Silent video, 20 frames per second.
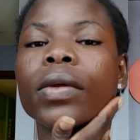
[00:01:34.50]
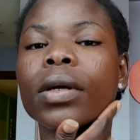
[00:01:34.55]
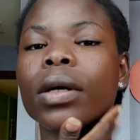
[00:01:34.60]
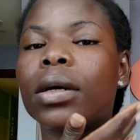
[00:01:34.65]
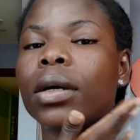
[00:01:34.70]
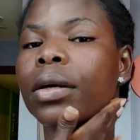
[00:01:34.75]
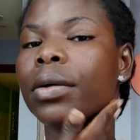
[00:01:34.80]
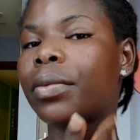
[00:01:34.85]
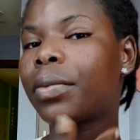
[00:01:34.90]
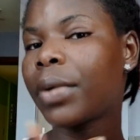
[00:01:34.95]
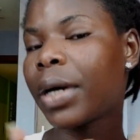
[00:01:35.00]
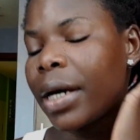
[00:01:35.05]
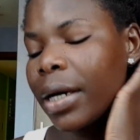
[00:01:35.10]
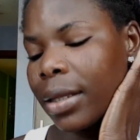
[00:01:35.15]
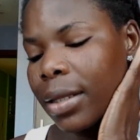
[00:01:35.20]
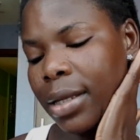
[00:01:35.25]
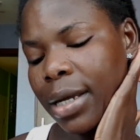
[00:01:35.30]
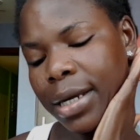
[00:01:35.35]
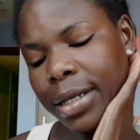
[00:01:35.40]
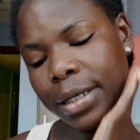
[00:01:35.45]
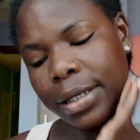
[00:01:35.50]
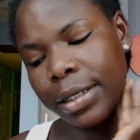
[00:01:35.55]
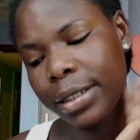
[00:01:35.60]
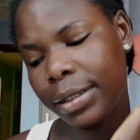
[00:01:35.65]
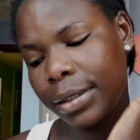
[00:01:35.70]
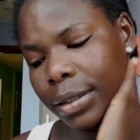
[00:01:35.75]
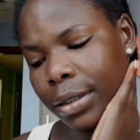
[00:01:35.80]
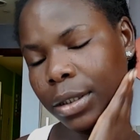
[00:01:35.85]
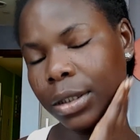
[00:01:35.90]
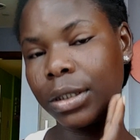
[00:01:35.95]
All right, that
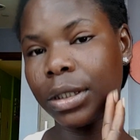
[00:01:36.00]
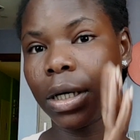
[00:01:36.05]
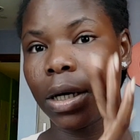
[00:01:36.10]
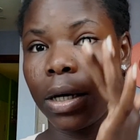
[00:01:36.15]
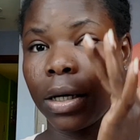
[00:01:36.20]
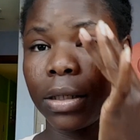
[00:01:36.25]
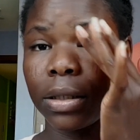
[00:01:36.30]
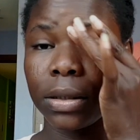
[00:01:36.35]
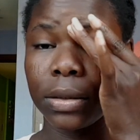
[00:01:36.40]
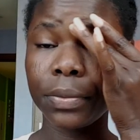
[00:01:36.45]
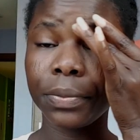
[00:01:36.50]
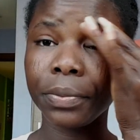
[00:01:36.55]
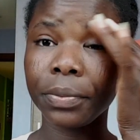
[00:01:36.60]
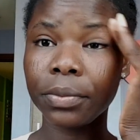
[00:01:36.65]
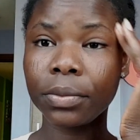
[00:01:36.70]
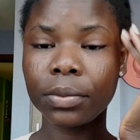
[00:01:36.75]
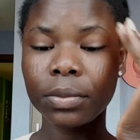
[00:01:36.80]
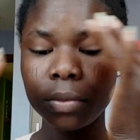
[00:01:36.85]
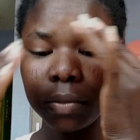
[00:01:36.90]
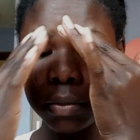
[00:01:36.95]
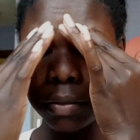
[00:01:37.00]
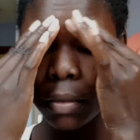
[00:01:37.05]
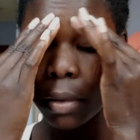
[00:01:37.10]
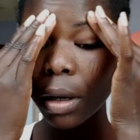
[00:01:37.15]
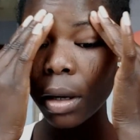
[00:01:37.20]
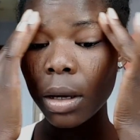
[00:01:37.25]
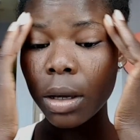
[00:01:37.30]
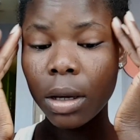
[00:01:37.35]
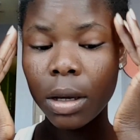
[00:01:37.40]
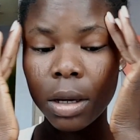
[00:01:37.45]
is done.
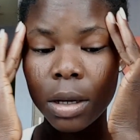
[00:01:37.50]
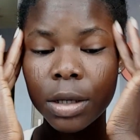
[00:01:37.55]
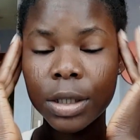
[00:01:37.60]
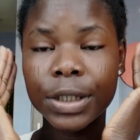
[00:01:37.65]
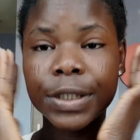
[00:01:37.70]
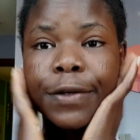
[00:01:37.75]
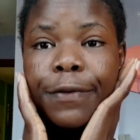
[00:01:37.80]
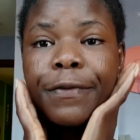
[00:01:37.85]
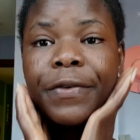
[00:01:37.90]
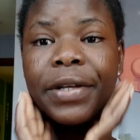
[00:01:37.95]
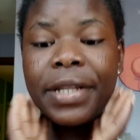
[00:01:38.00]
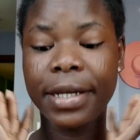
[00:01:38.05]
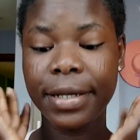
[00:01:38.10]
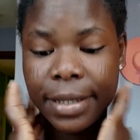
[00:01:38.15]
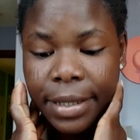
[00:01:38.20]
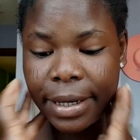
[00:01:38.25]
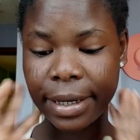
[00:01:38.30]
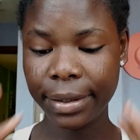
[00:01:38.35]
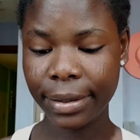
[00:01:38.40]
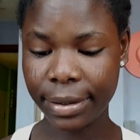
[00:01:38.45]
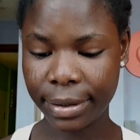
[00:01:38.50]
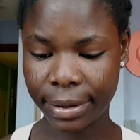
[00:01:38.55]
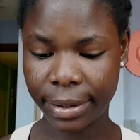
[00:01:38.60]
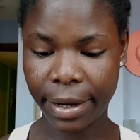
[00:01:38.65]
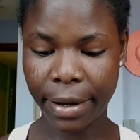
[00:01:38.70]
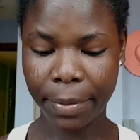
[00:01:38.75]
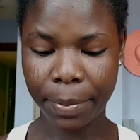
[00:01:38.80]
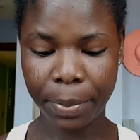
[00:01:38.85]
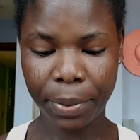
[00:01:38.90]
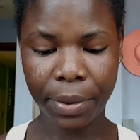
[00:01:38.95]
So for the next
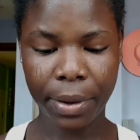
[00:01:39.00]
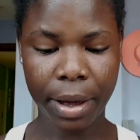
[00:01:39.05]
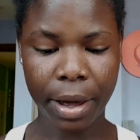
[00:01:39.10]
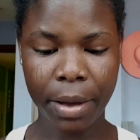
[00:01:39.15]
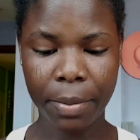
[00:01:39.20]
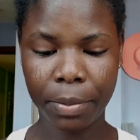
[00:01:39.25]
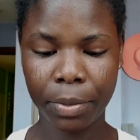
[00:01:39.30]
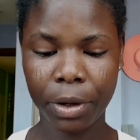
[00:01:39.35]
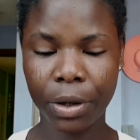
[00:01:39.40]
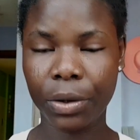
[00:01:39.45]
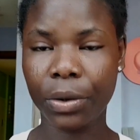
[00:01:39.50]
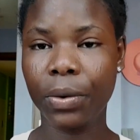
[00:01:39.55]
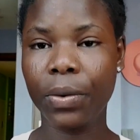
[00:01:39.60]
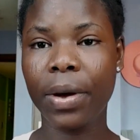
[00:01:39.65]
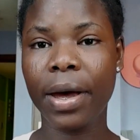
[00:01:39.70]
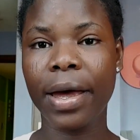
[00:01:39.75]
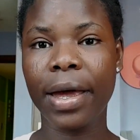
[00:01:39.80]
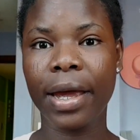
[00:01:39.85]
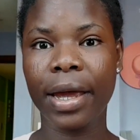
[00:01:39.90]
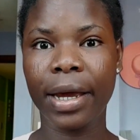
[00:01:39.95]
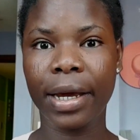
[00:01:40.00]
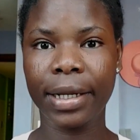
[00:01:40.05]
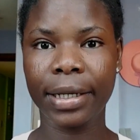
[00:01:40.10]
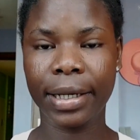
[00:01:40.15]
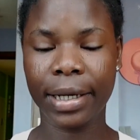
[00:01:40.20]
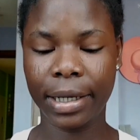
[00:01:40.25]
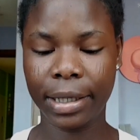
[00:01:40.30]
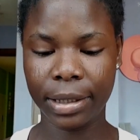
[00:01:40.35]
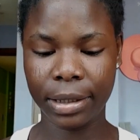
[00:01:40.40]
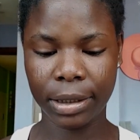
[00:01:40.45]
step, I'm gonna go ahead
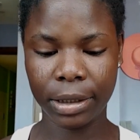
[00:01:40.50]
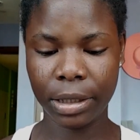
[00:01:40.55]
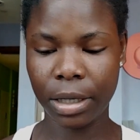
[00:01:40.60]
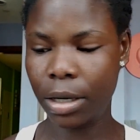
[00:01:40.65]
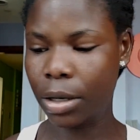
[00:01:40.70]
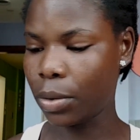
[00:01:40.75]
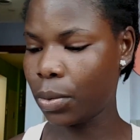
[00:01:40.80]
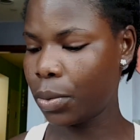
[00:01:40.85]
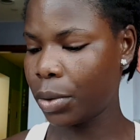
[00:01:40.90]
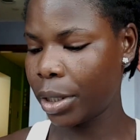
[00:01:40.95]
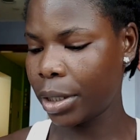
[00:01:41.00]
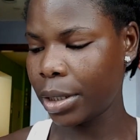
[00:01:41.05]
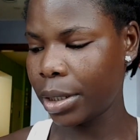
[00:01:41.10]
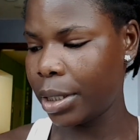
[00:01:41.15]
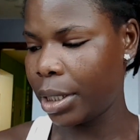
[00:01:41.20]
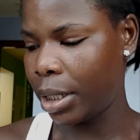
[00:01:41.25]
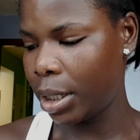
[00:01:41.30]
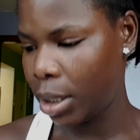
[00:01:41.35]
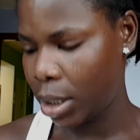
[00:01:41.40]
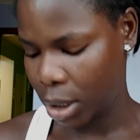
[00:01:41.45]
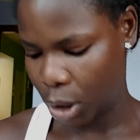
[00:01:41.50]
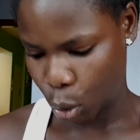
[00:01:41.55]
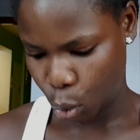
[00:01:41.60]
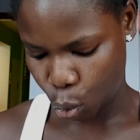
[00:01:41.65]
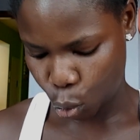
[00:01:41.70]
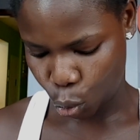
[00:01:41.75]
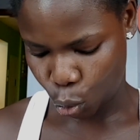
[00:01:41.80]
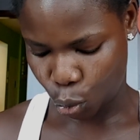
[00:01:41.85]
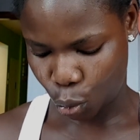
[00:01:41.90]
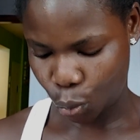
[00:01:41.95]
and quickly,
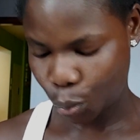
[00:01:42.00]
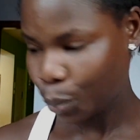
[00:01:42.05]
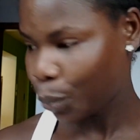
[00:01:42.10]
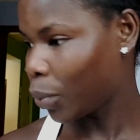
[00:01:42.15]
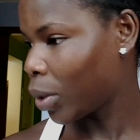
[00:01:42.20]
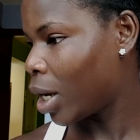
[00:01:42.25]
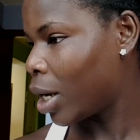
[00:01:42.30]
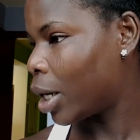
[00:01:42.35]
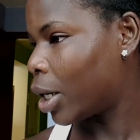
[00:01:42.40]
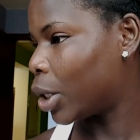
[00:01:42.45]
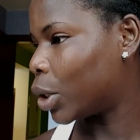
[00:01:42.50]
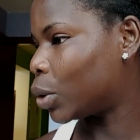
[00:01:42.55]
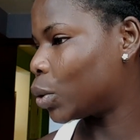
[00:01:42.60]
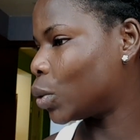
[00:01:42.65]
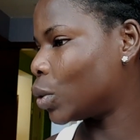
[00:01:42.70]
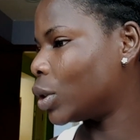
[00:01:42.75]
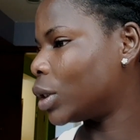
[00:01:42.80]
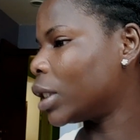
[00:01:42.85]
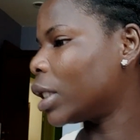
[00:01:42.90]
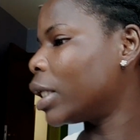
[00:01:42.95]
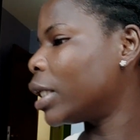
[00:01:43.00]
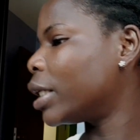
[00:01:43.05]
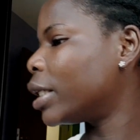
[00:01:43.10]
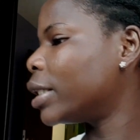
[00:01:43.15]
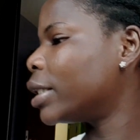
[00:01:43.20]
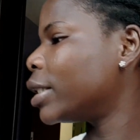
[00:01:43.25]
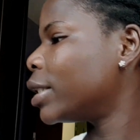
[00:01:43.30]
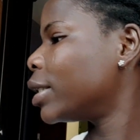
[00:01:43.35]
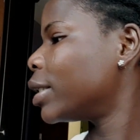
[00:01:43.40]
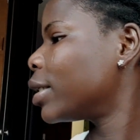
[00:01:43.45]
hold
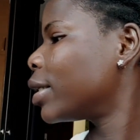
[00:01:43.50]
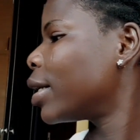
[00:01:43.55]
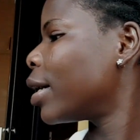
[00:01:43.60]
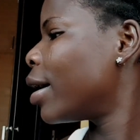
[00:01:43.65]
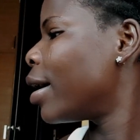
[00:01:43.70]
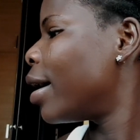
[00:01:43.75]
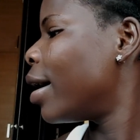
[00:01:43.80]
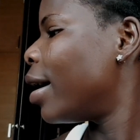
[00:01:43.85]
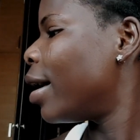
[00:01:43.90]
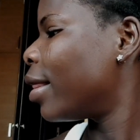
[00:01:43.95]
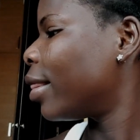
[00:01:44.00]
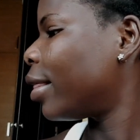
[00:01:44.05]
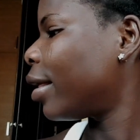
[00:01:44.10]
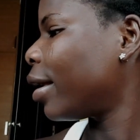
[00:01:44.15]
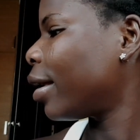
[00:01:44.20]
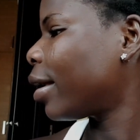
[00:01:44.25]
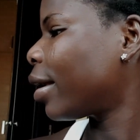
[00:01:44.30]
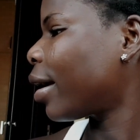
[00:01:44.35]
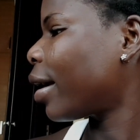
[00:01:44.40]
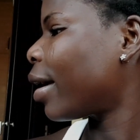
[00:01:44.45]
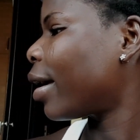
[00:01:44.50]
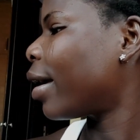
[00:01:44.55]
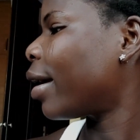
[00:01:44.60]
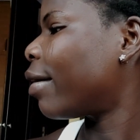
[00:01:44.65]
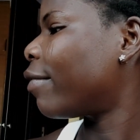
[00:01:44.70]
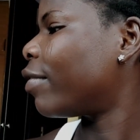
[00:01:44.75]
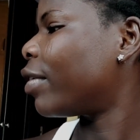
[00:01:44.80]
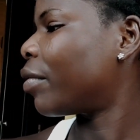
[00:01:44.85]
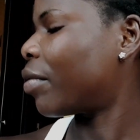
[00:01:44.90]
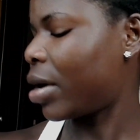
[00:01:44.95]
on, I think I
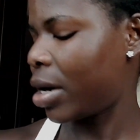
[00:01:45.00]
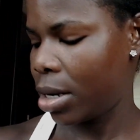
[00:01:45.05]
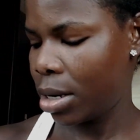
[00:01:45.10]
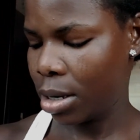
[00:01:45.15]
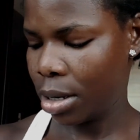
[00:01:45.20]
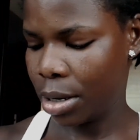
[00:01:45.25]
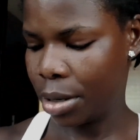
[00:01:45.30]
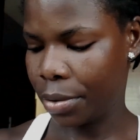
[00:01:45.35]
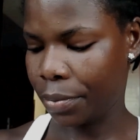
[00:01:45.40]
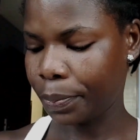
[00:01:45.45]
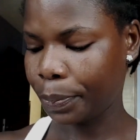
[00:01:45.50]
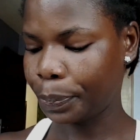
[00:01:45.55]
have it right here.